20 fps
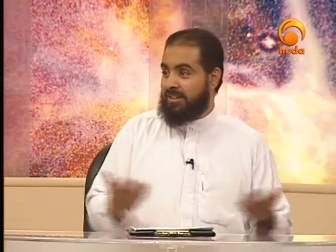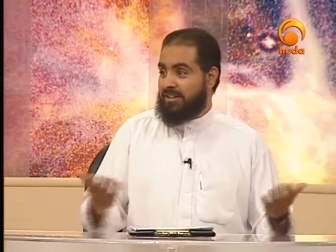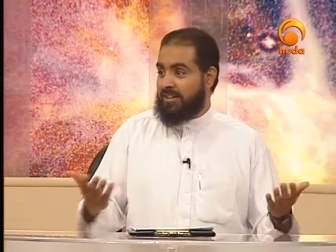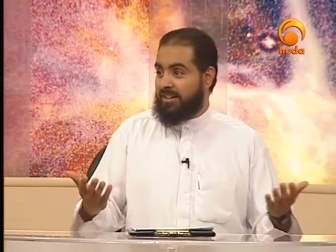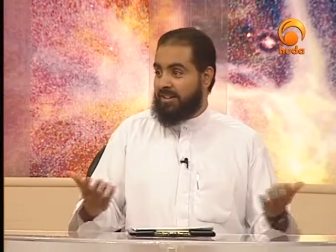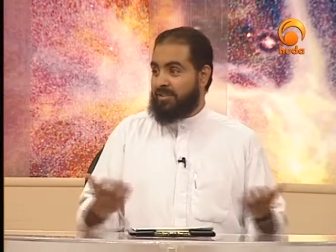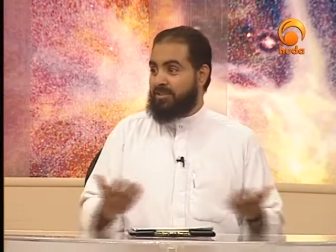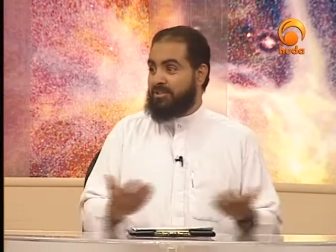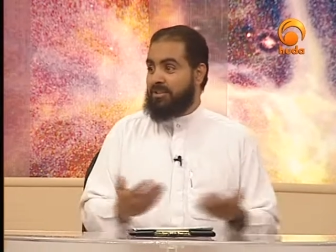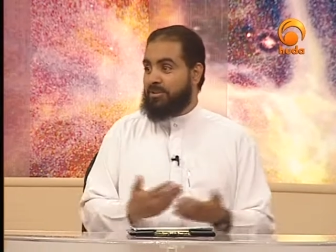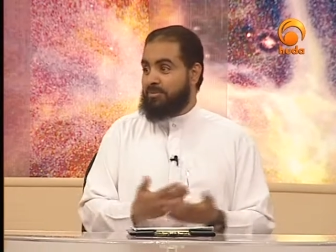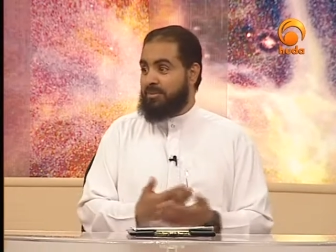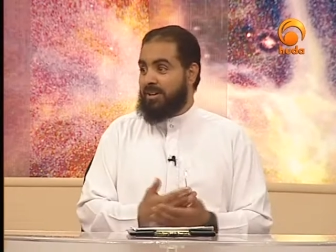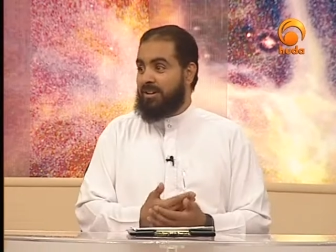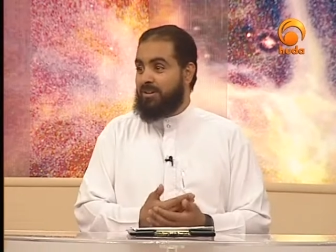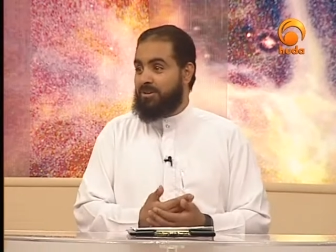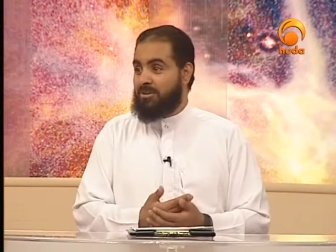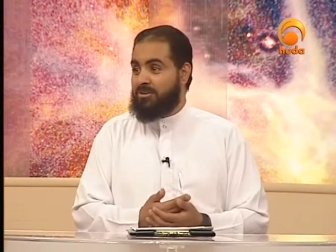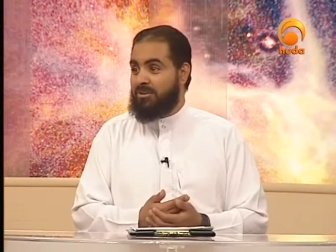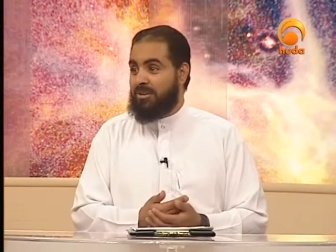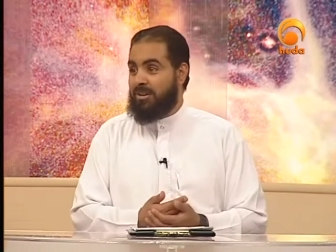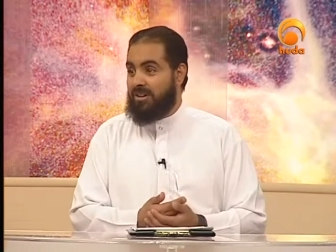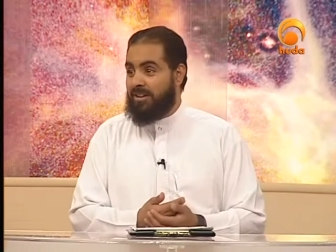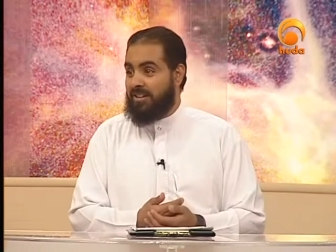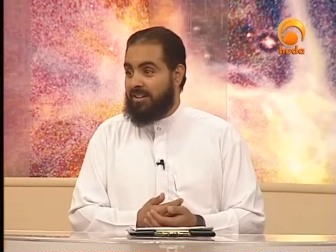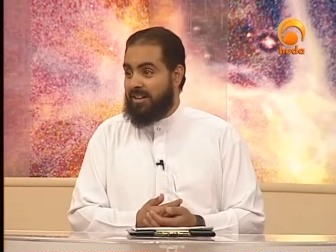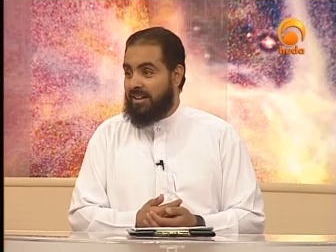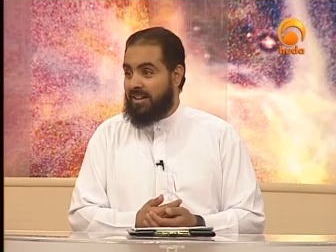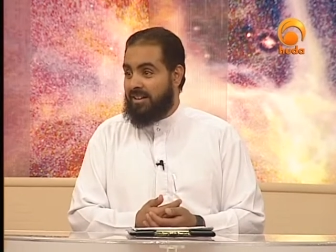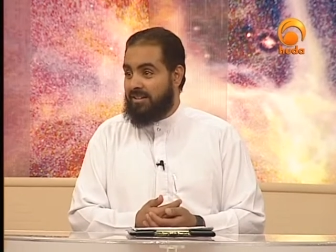Then you just might lose all
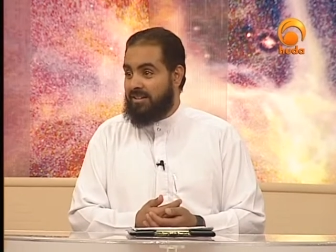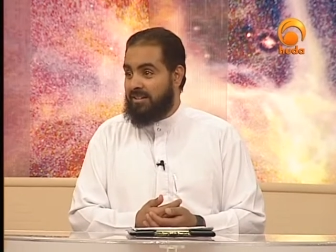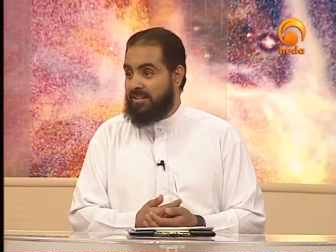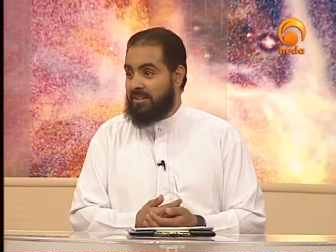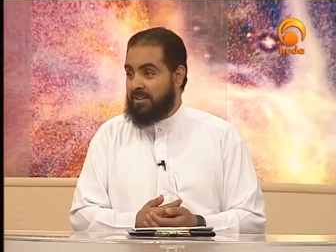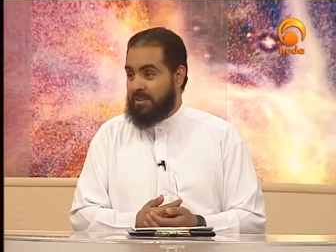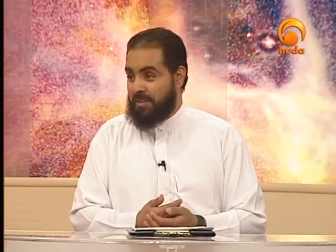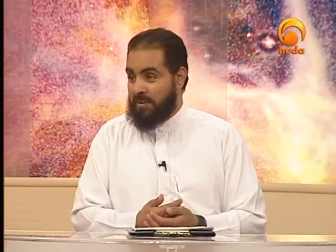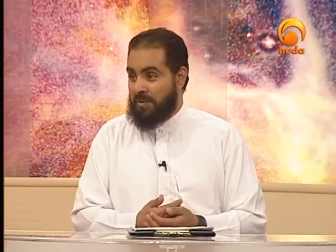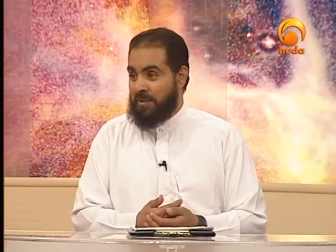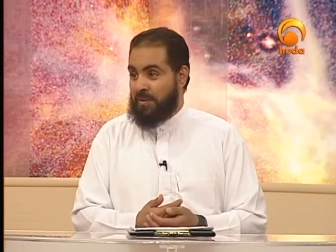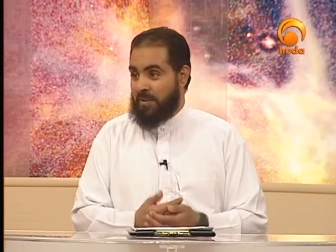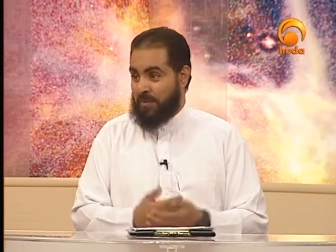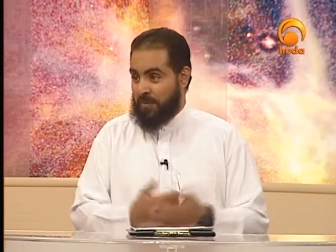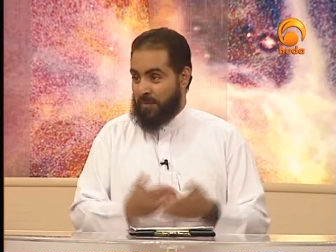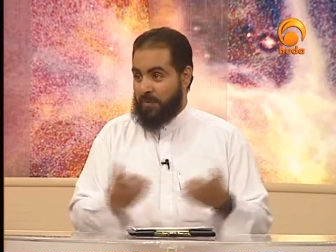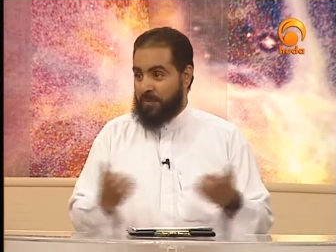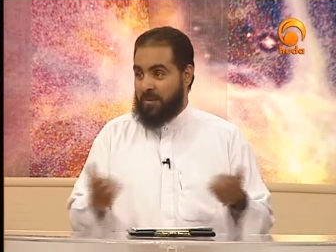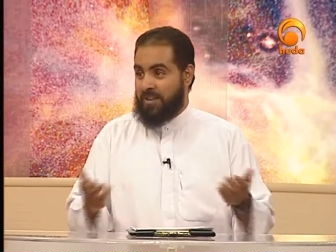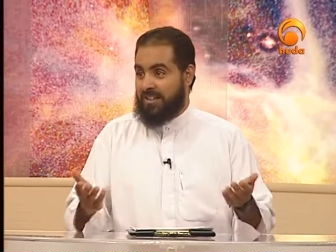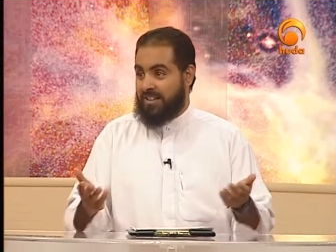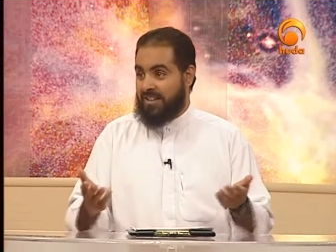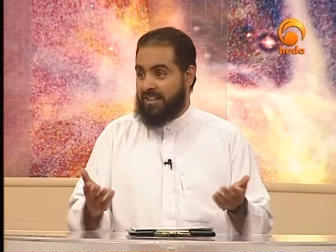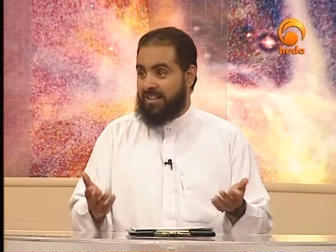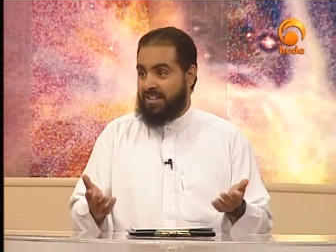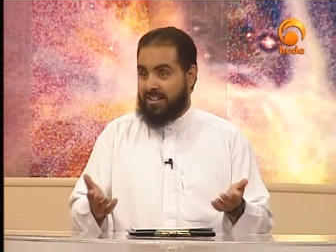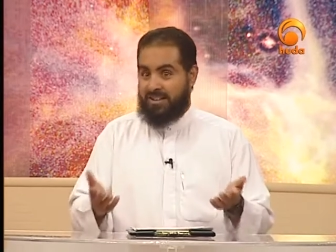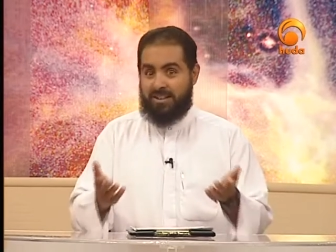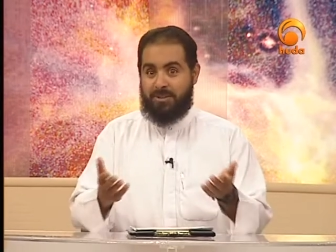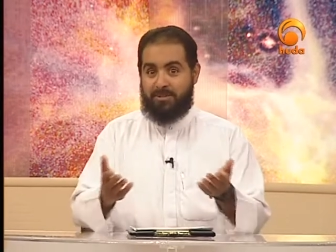of that with
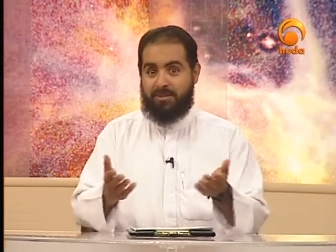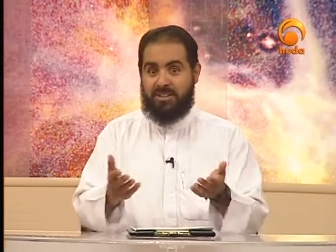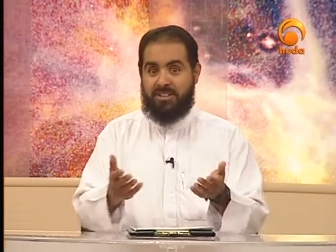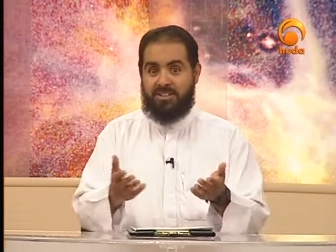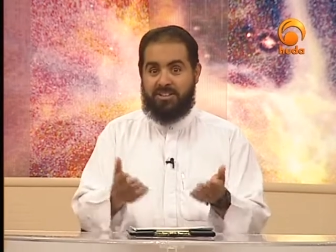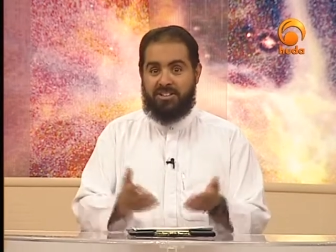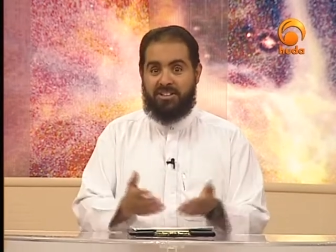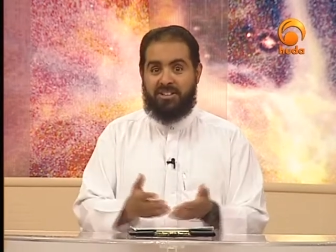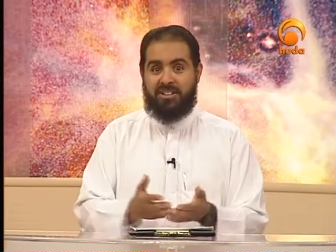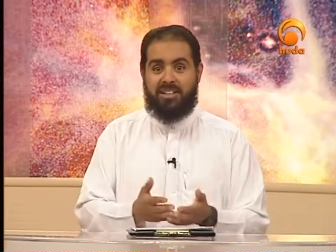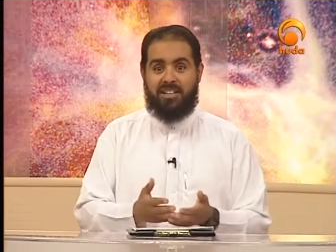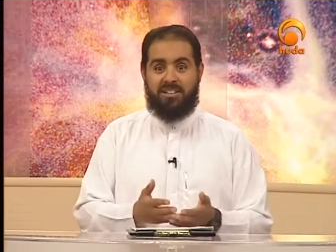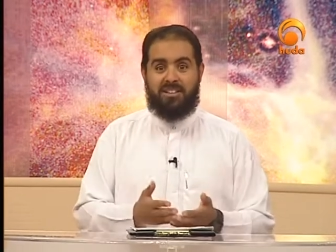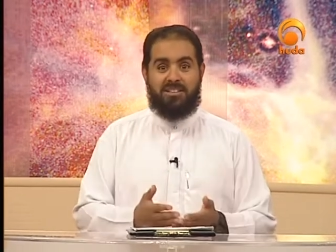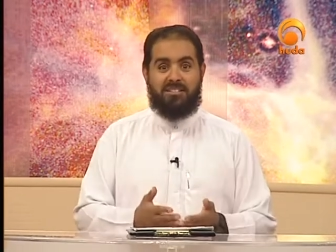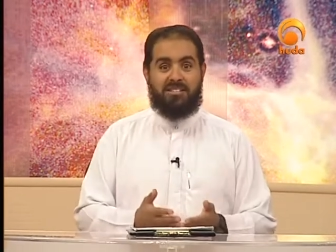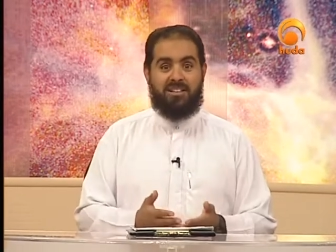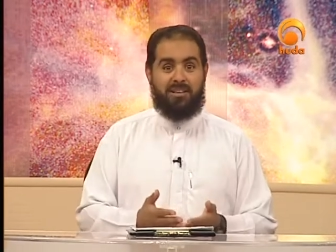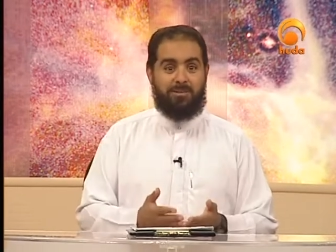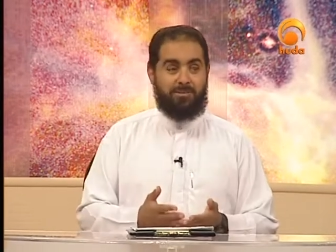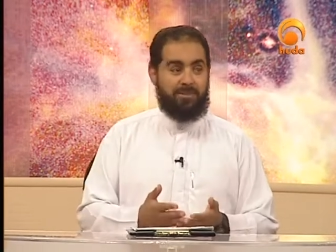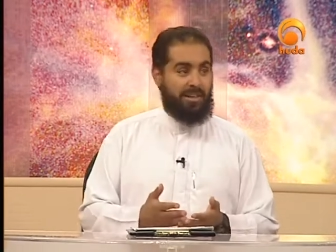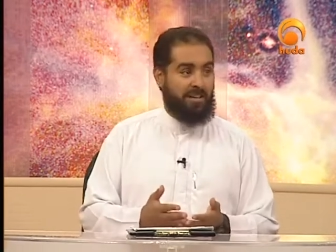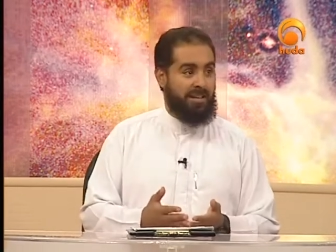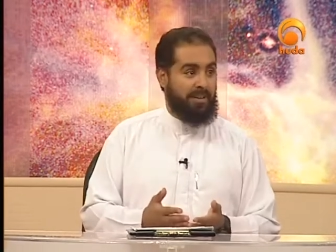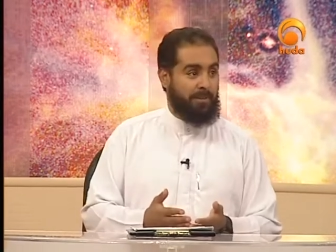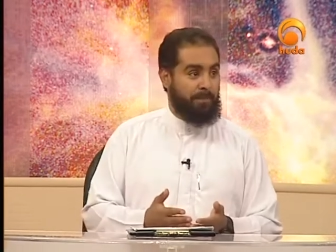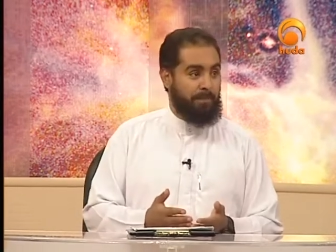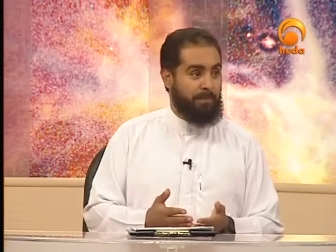committing shirk at the same time.